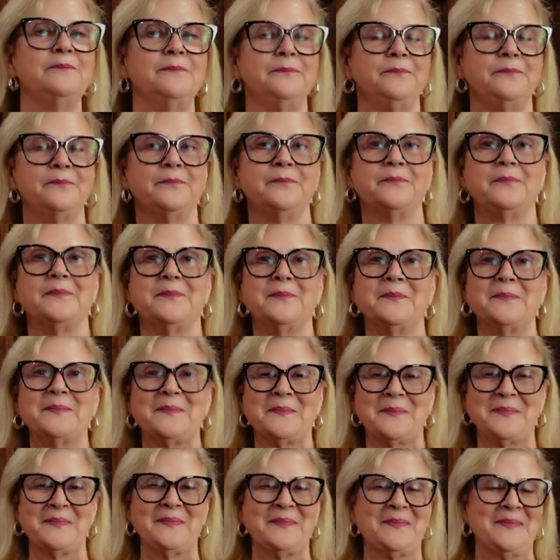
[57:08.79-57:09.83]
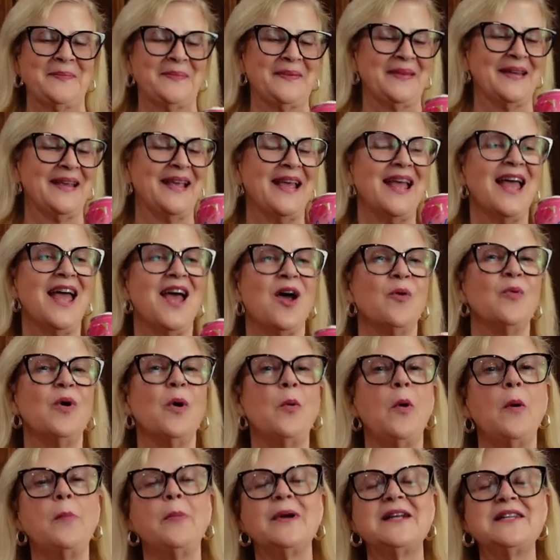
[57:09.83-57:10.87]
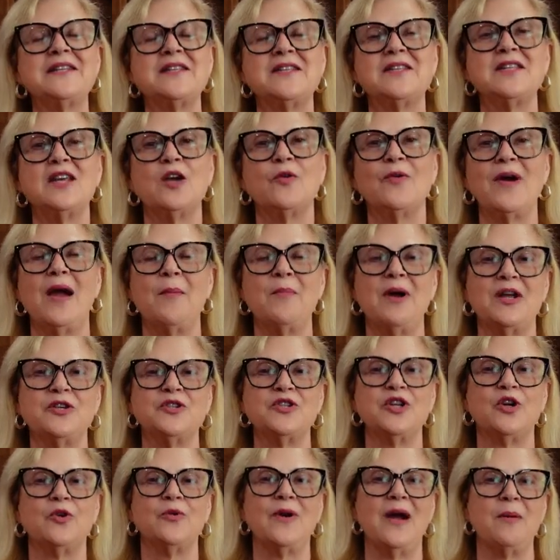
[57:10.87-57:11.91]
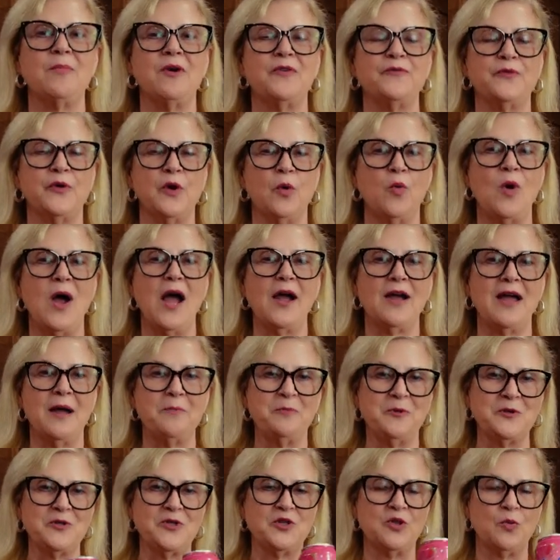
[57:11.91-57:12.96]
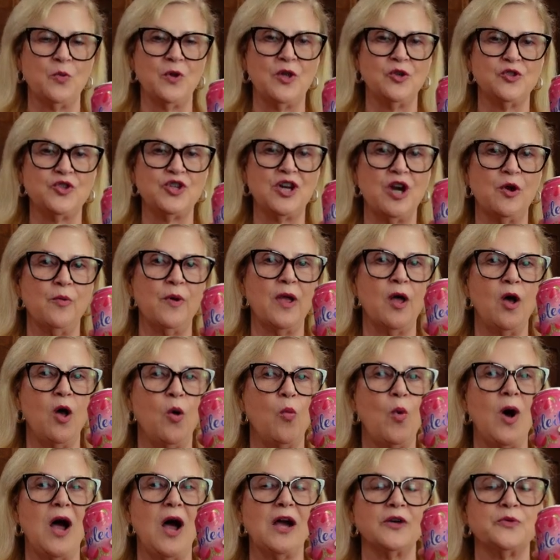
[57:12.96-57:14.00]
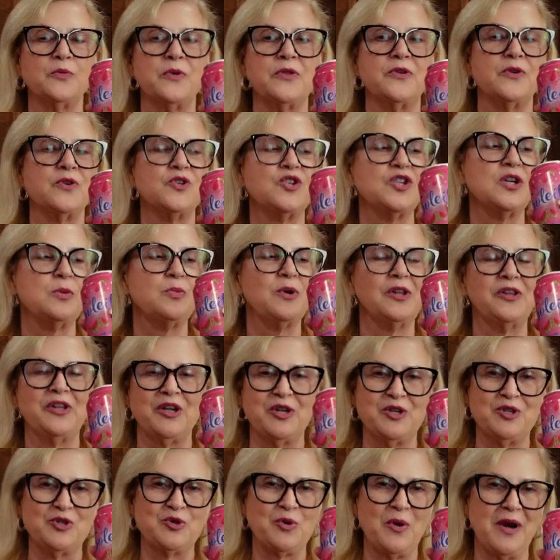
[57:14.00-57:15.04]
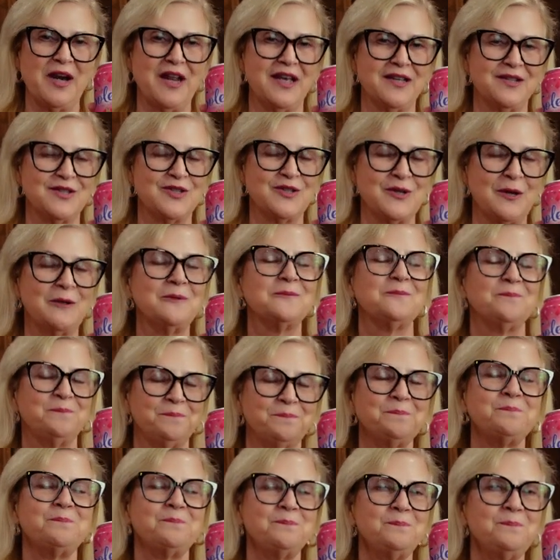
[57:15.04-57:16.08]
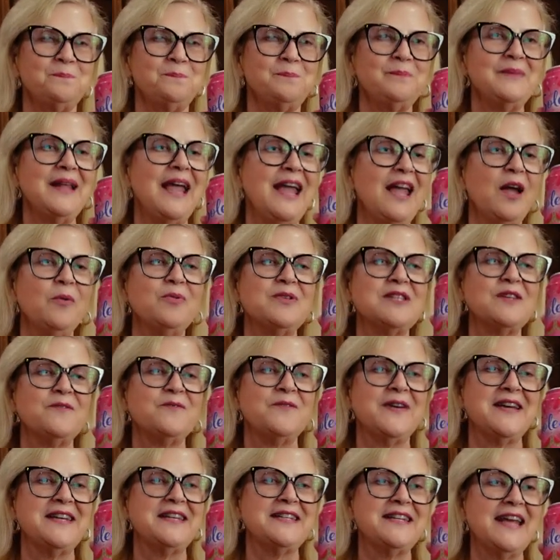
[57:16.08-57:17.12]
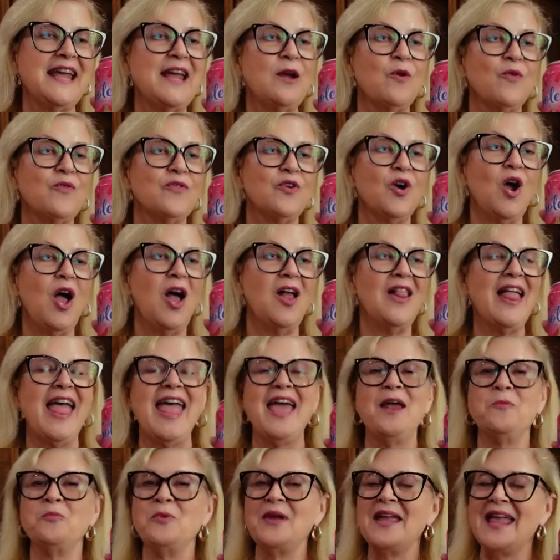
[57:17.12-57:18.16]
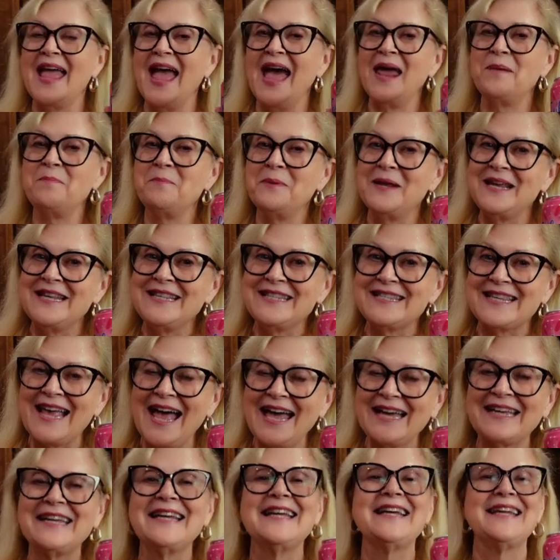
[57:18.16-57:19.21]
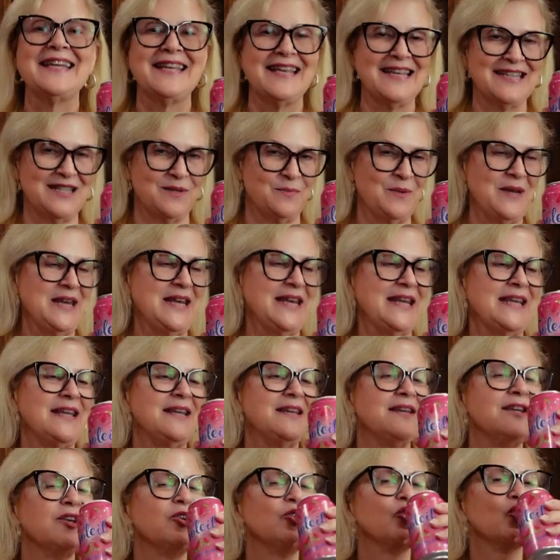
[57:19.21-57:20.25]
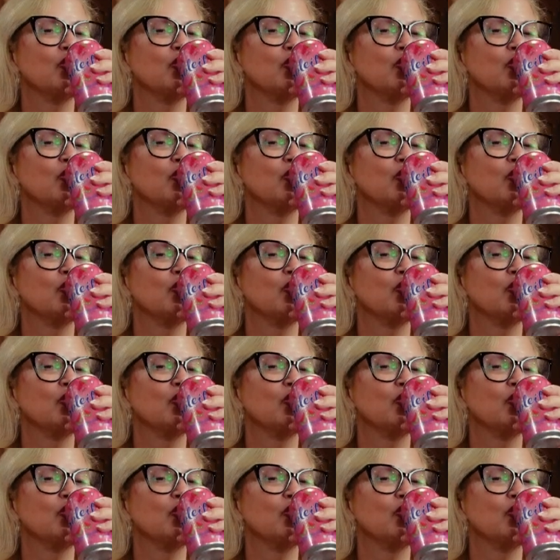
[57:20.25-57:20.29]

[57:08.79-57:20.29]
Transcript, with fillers: She's laying down on a couch sleeping. Well, we went to see Grandma. Took Grandma for a walk. I pushed the wheelchair. We all walked with her. She really enjoyed it. So it was a fun day overall, and we had pizza. Yes, we did.